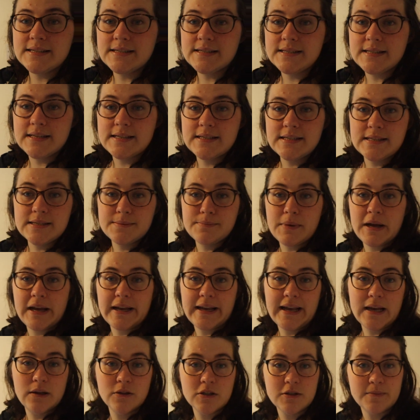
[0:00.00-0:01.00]
is my
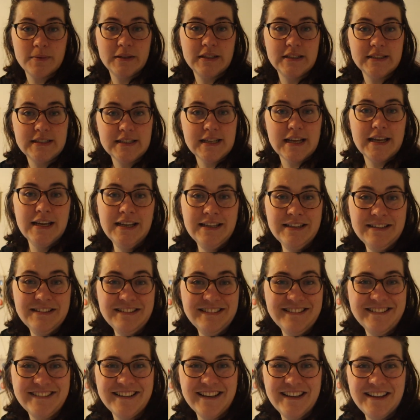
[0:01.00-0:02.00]
accountability.
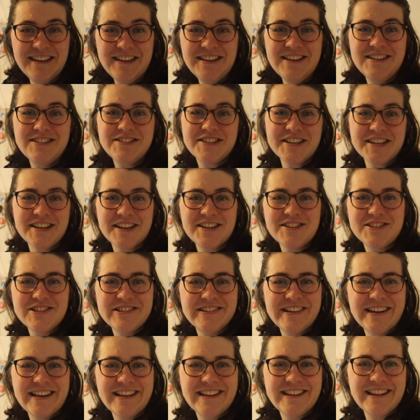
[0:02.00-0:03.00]
Did I
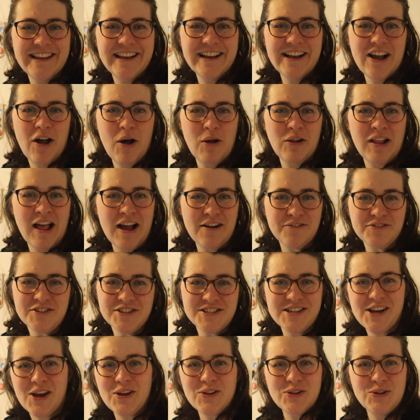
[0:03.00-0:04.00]
do anything? I'll have to
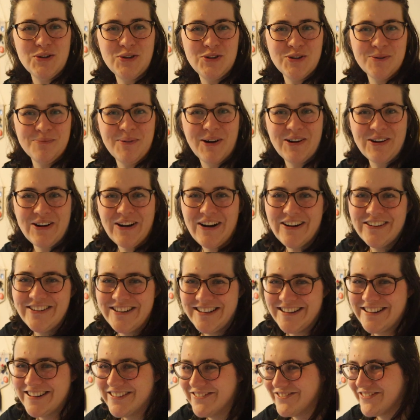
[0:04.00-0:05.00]
tell you tomorrow
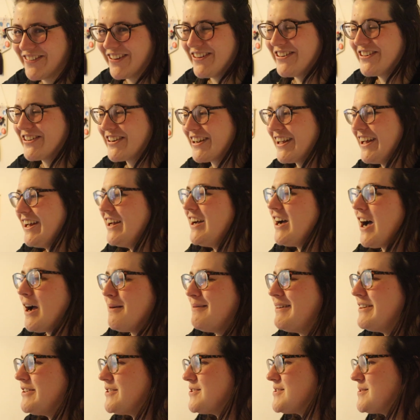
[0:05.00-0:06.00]
in the vlog. I
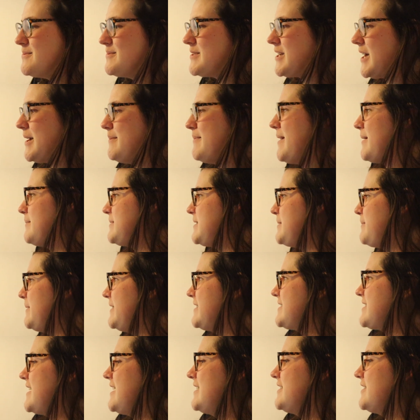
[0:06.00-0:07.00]
might do some time-lapsey
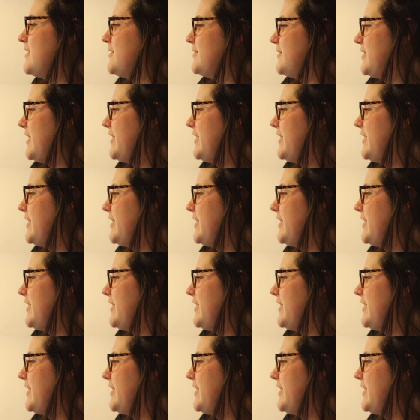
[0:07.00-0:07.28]
bits, I don't